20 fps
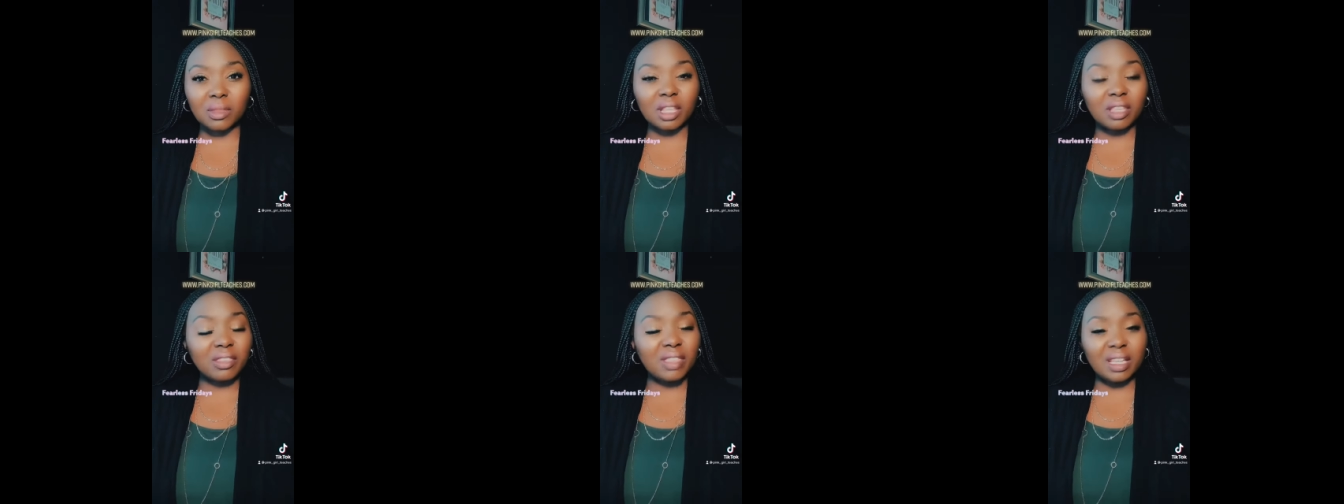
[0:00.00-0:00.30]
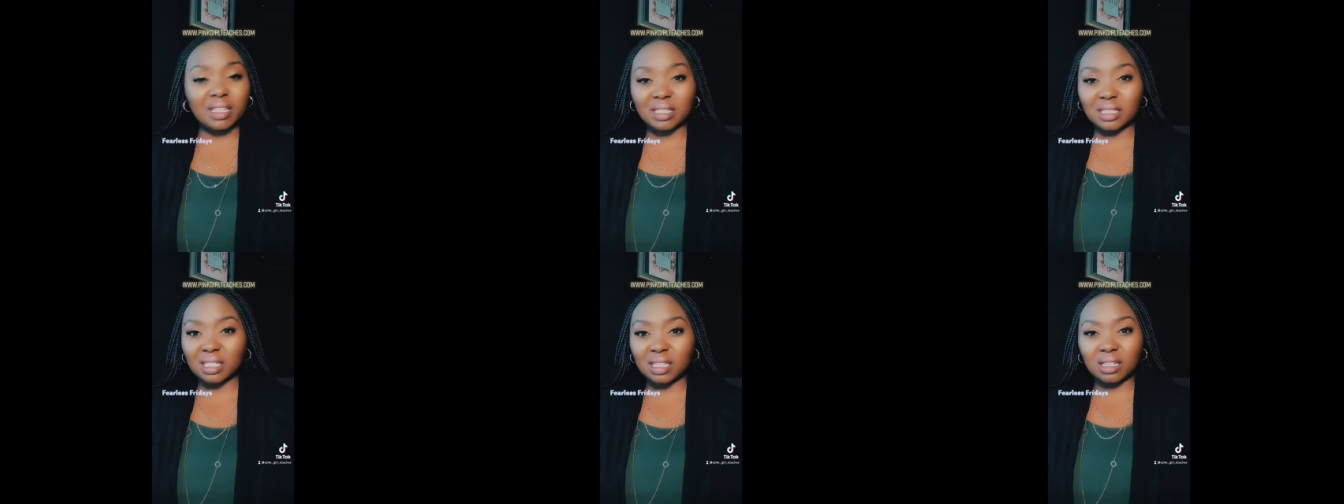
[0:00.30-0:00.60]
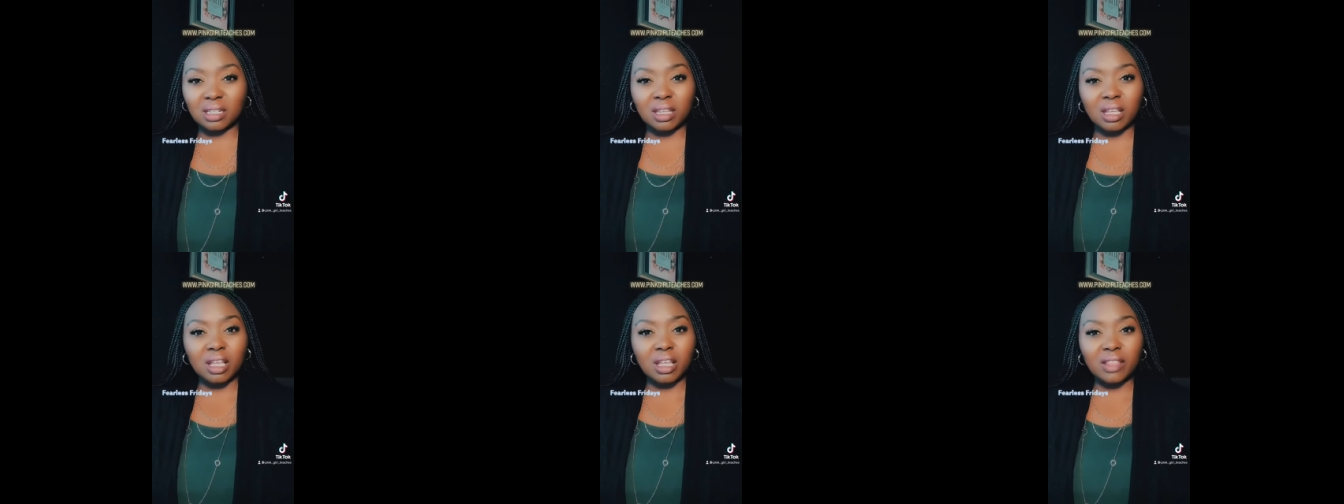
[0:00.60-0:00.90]
That's
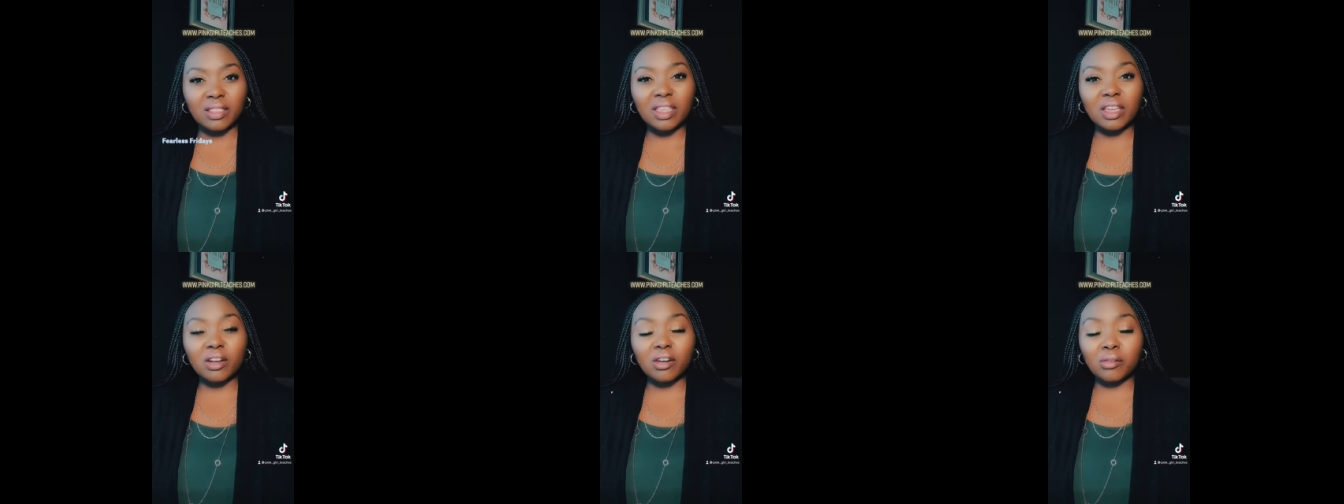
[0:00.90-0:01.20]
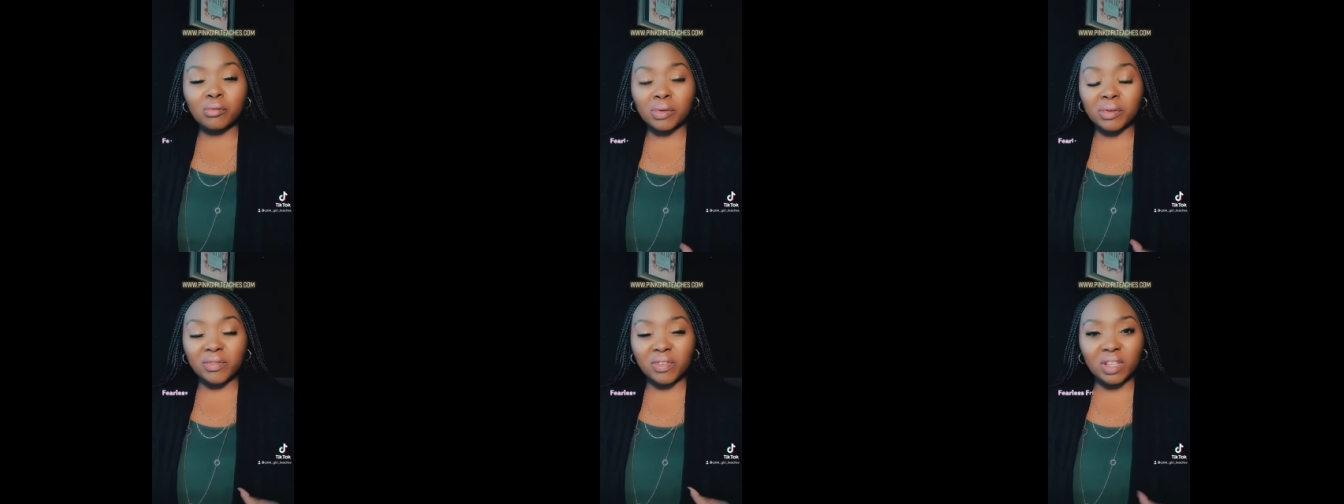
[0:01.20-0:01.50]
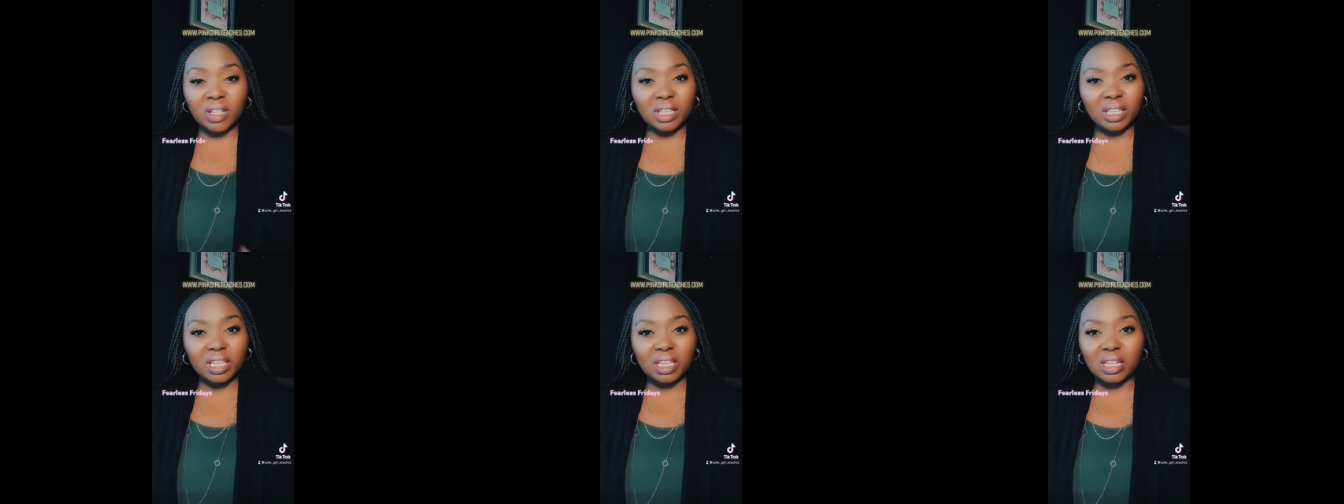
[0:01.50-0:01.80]
it. They are
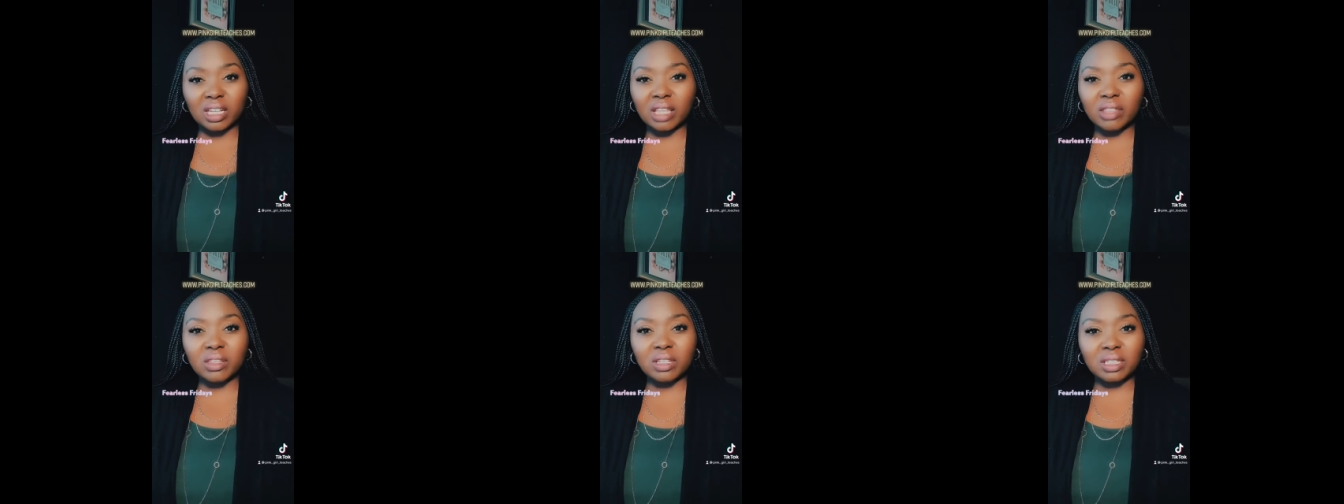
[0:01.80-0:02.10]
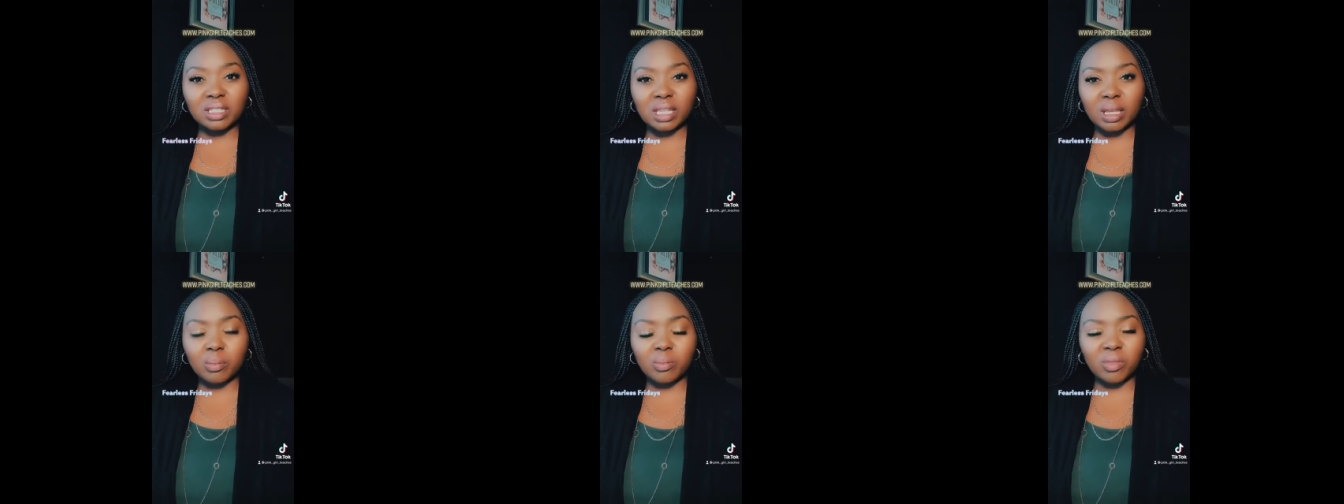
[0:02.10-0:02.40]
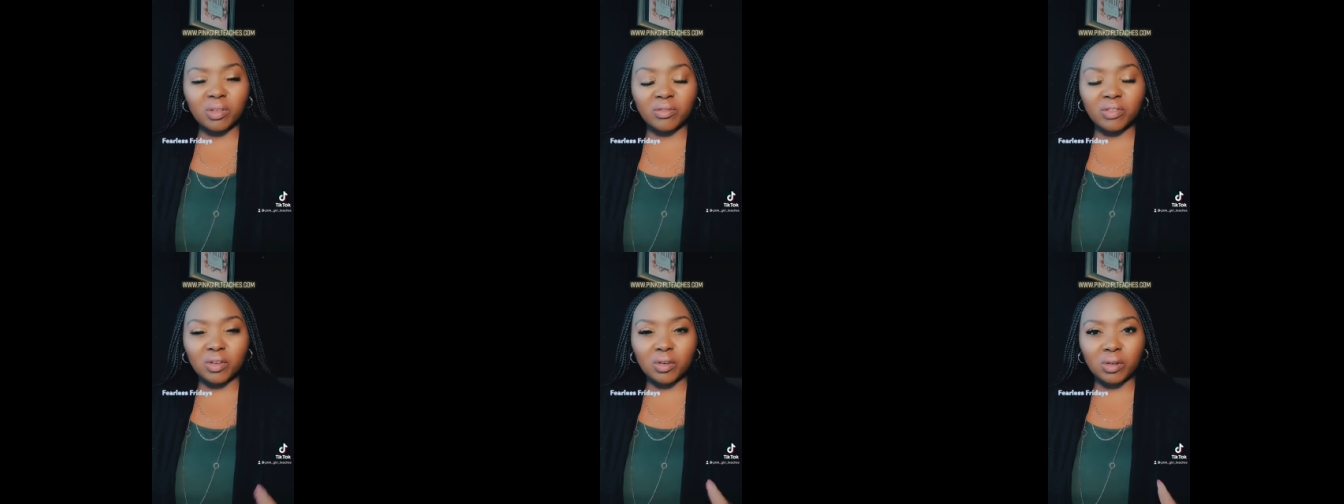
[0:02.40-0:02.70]
revealing another depth
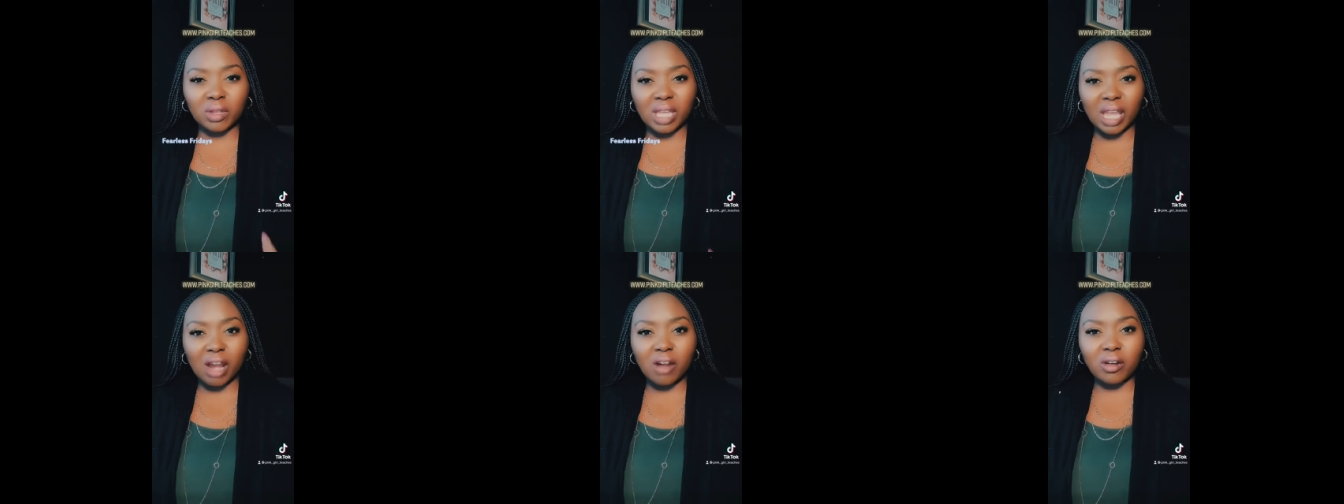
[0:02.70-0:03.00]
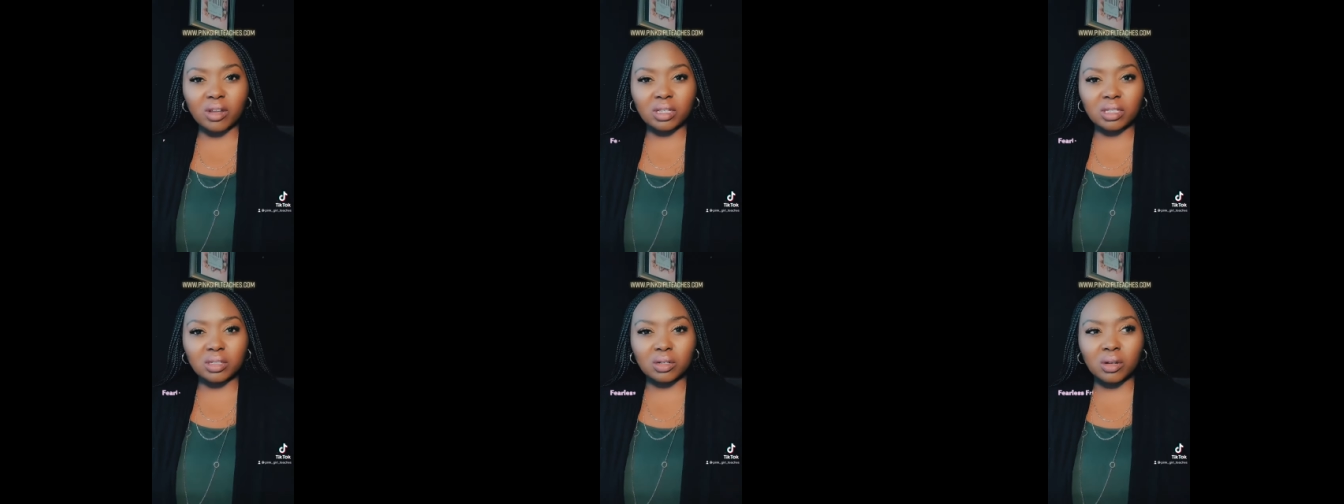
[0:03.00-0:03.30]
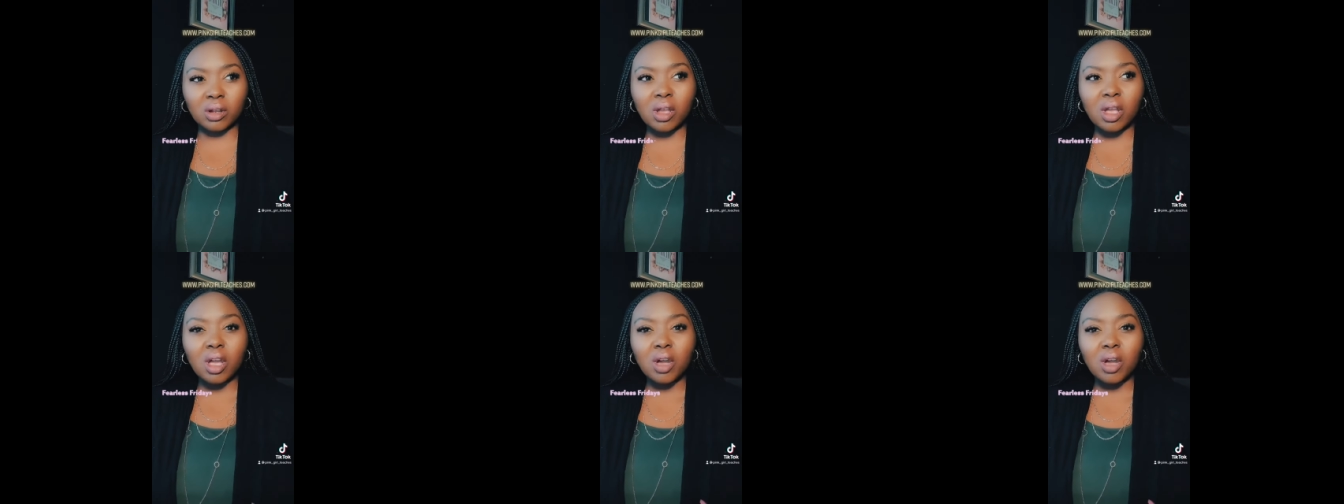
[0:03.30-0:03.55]
of your character.